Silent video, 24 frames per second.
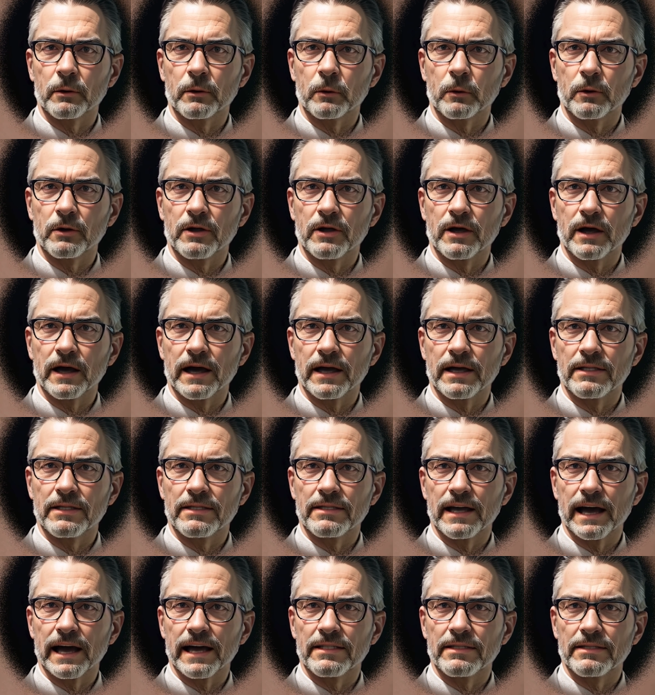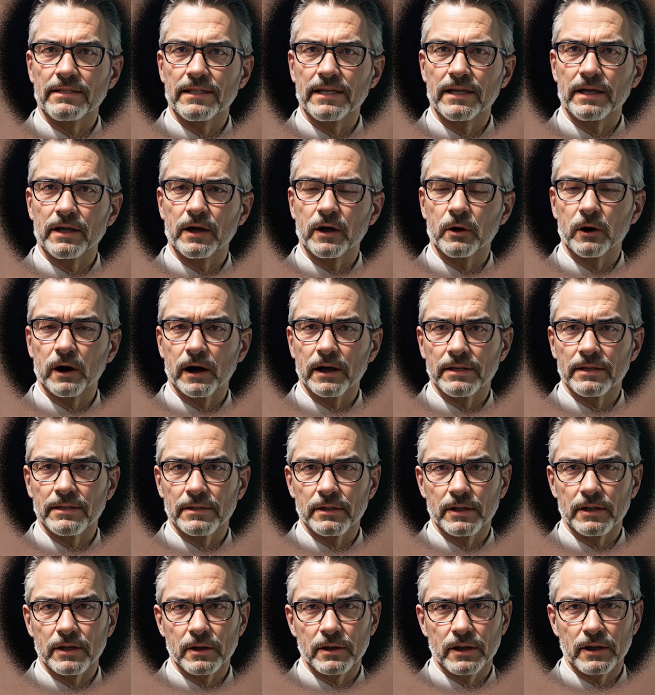Will genetic science lend
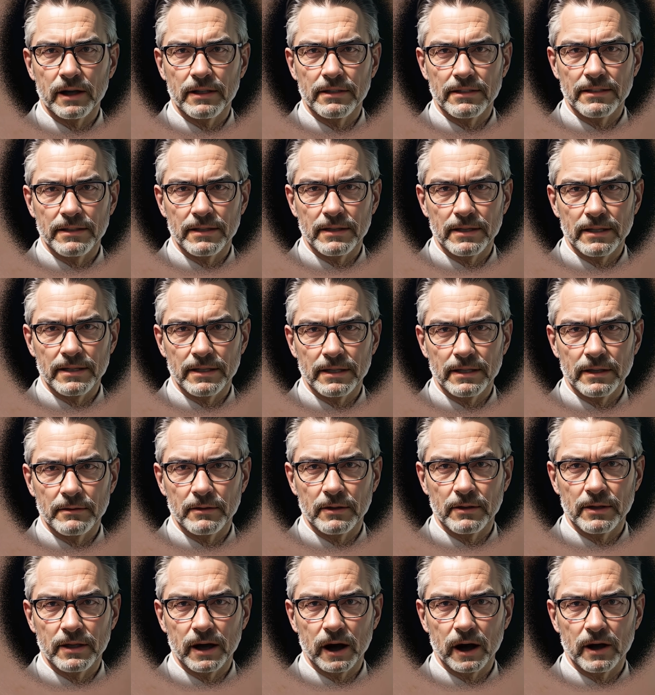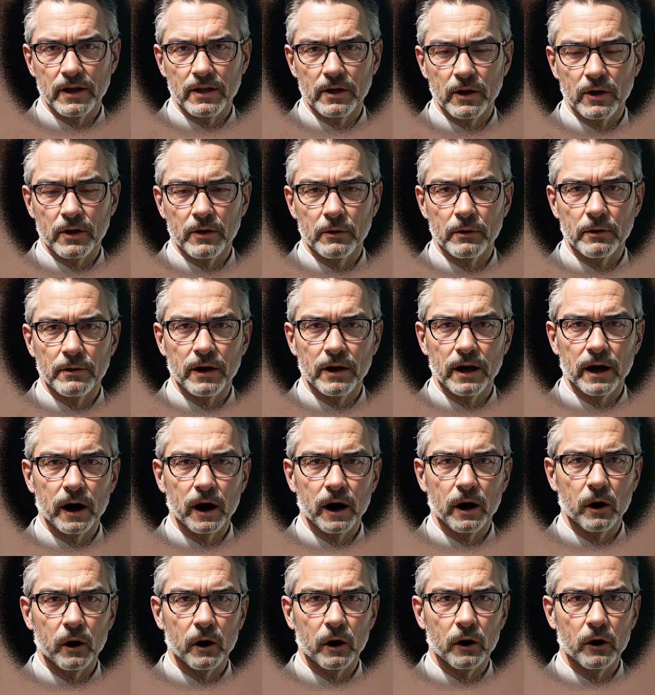credence to the existence of the star children,
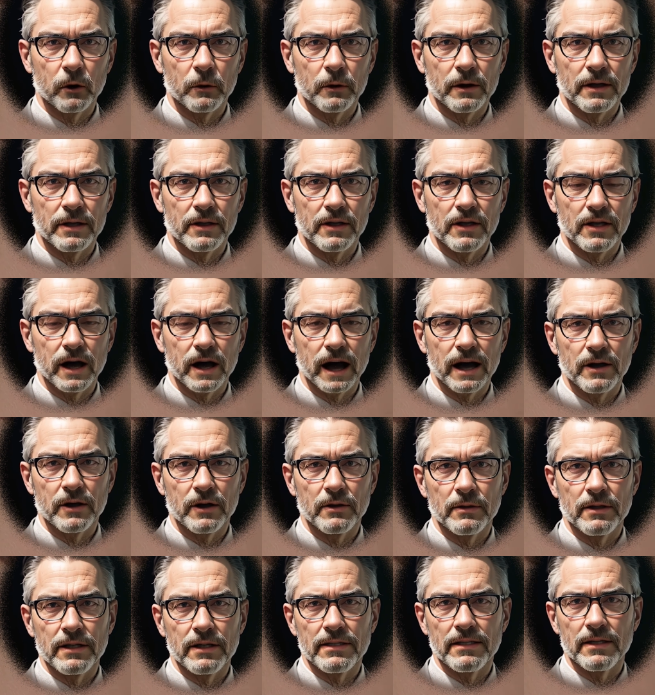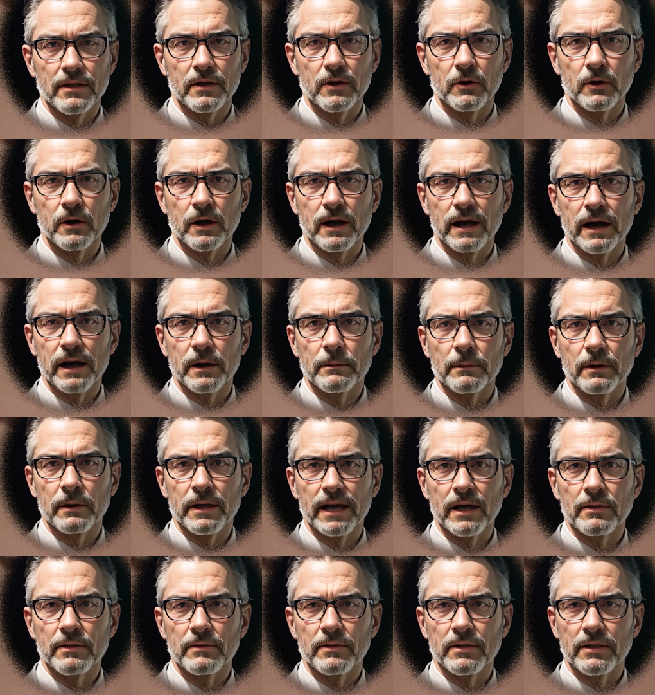or will it shatter these intriguing
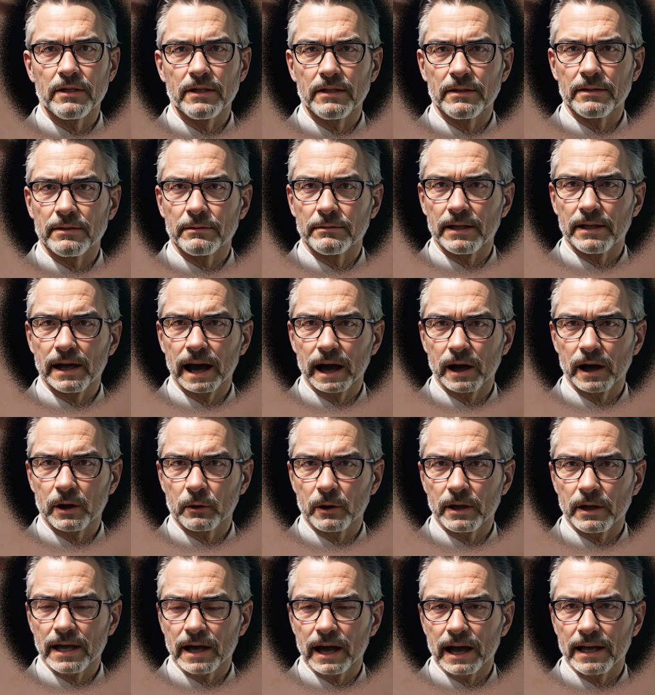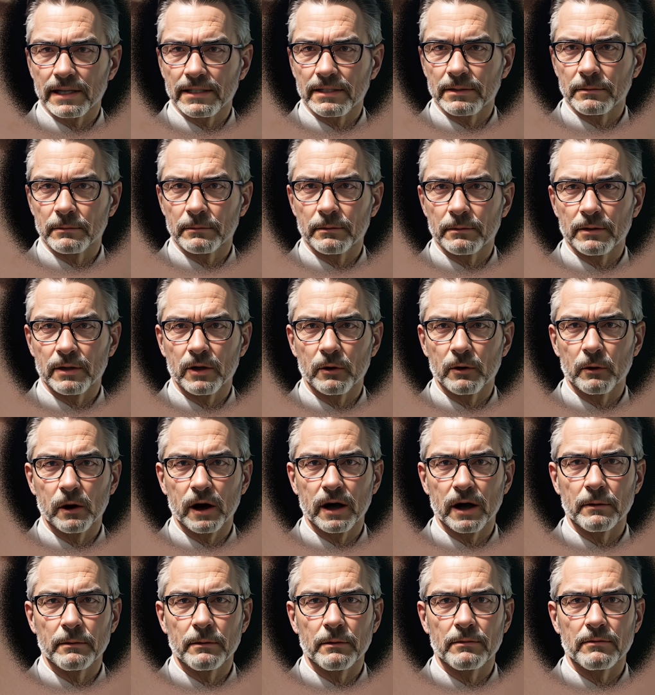beliefs and relegate them to the
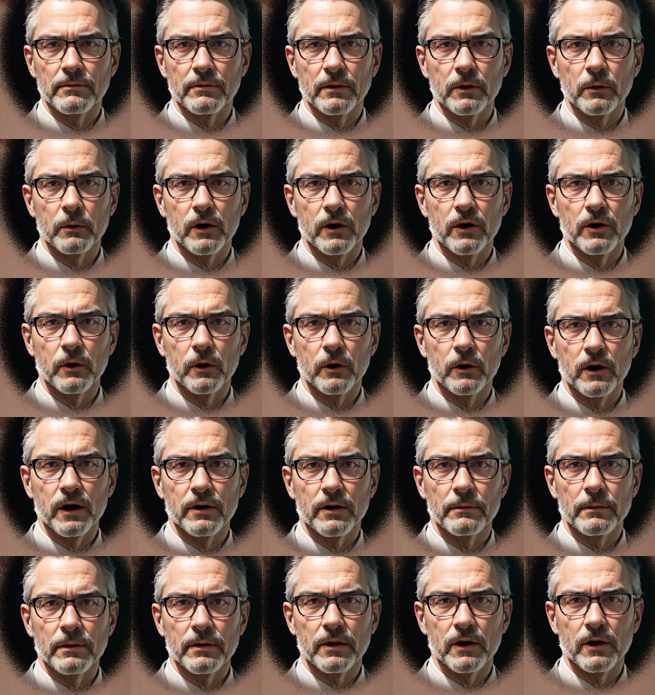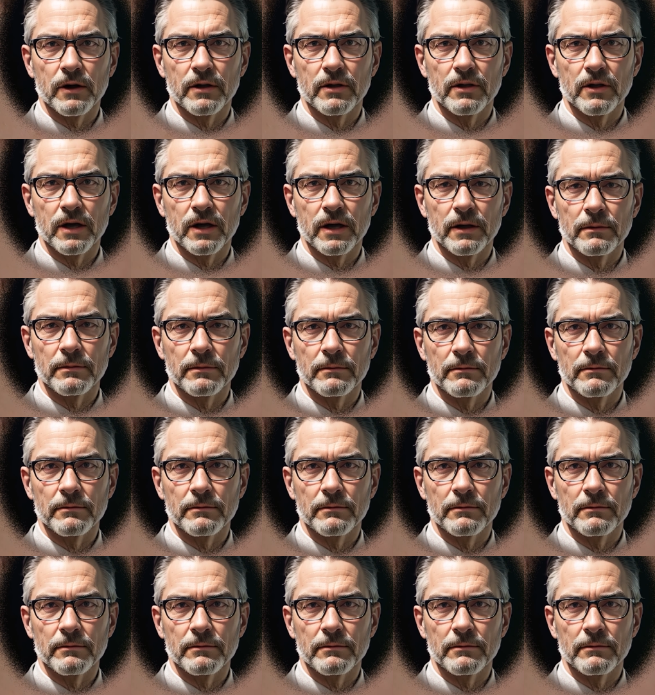realm of folklore and mythology?